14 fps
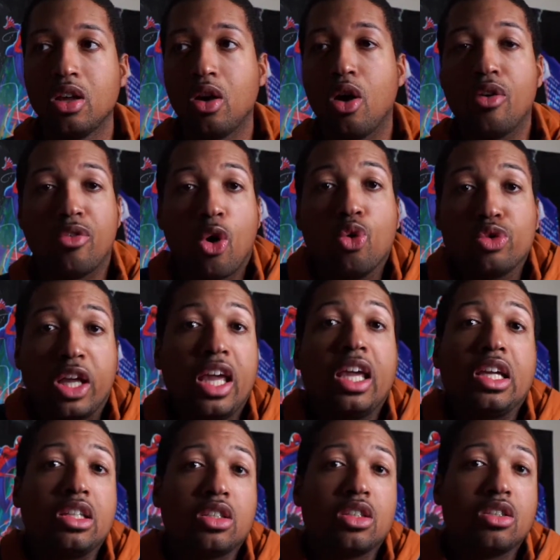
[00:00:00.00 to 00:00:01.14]
old
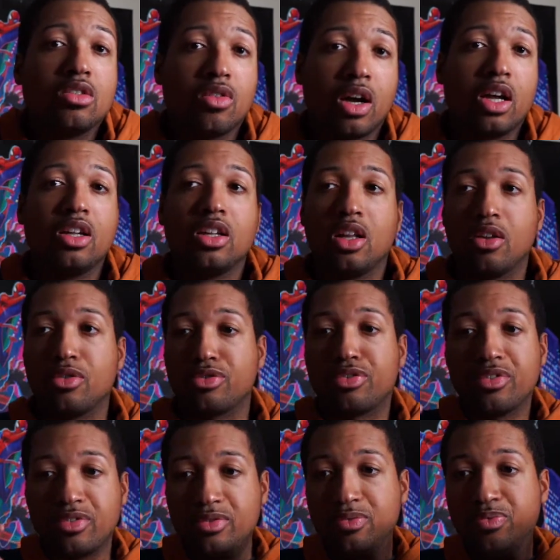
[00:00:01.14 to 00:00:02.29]
age, right? Of
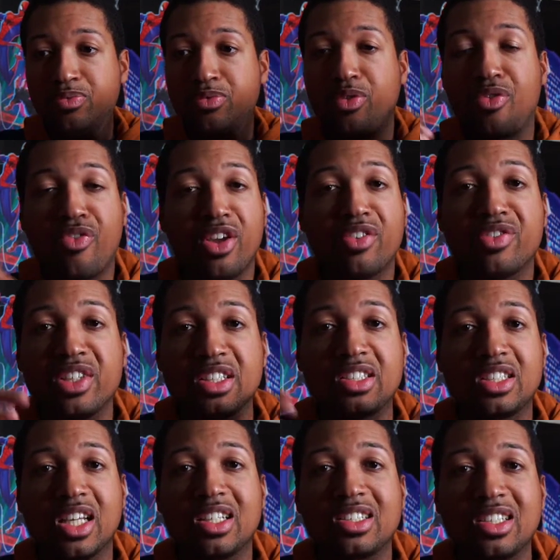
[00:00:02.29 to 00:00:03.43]
50s,
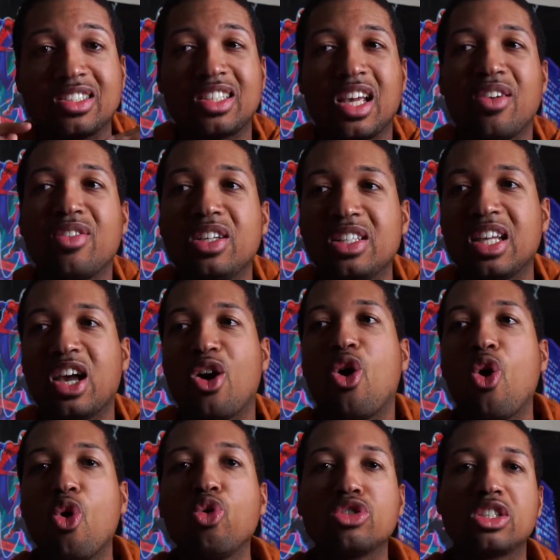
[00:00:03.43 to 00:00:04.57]
60s, 70s, that
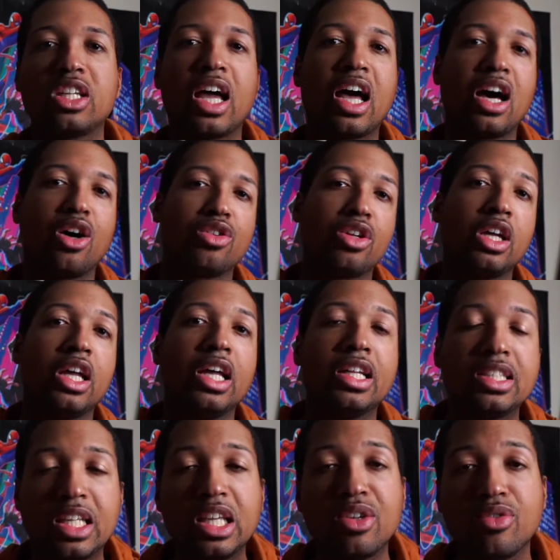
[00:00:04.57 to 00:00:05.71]
old style
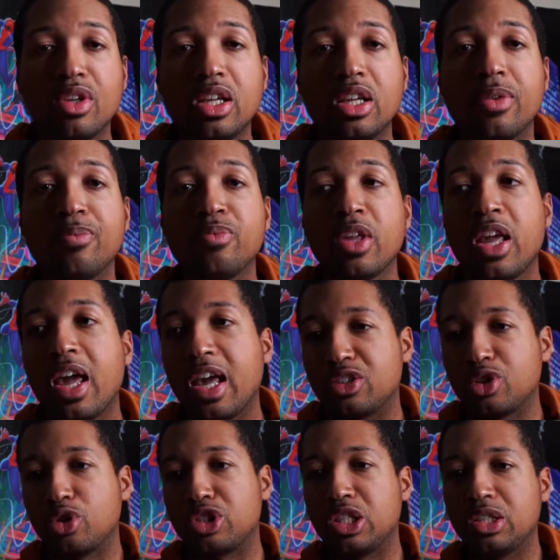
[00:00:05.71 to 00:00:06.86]
TV. And
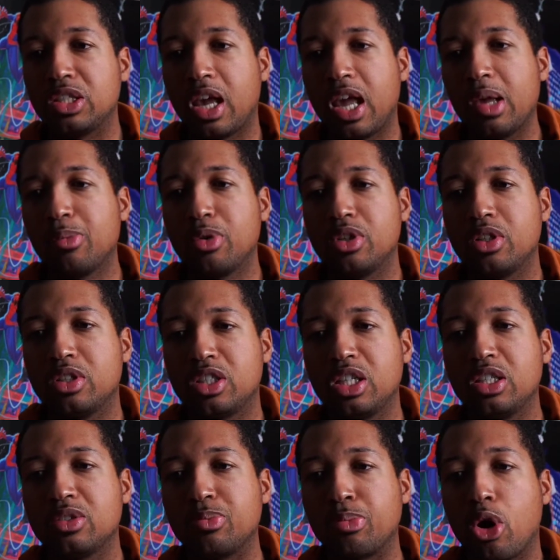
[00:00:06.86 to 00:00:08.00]
so
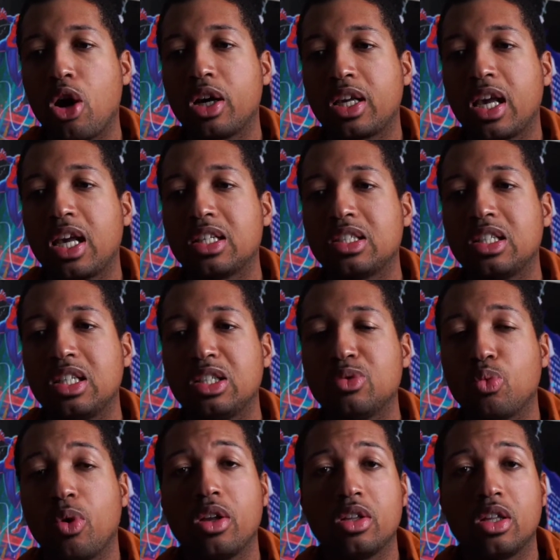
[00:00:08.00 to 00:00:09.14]
she's broadcasting
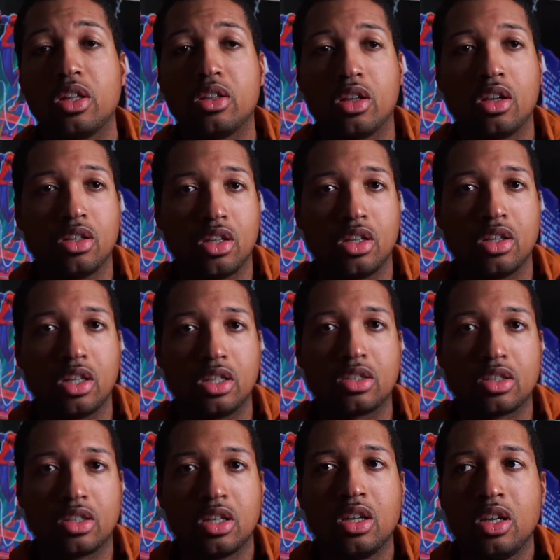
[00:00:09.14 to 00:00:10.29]

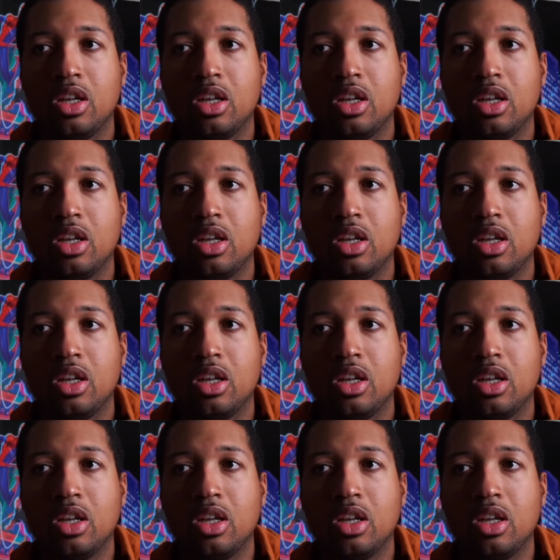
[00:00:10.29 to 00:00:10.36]
this